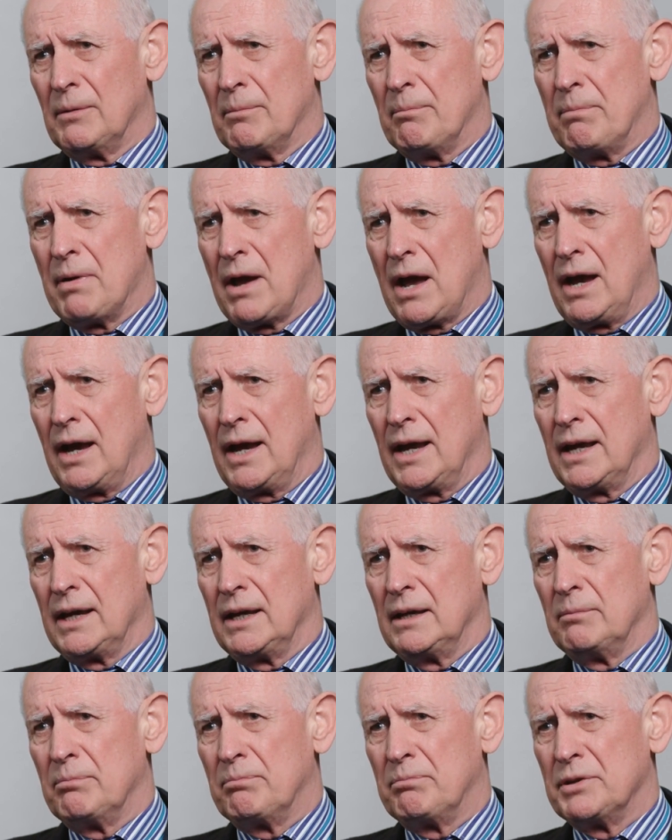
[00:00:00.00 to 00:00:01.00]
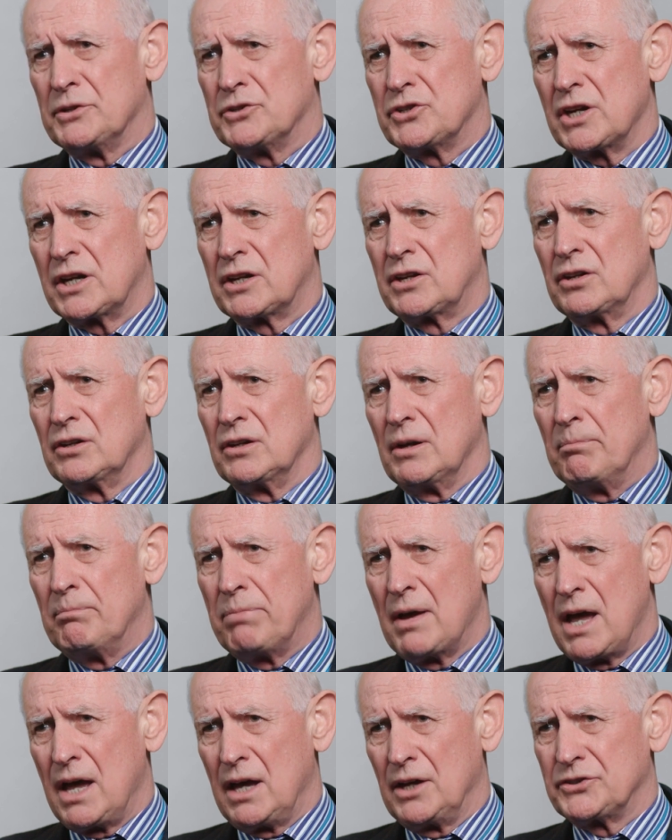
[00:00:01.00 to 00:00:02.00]
by particular
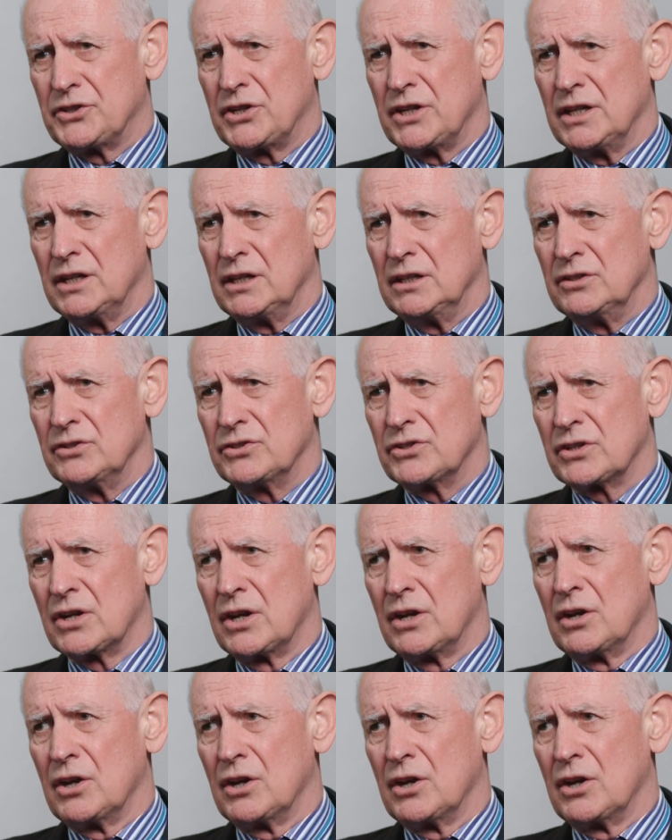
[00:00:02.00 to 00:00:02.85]
parties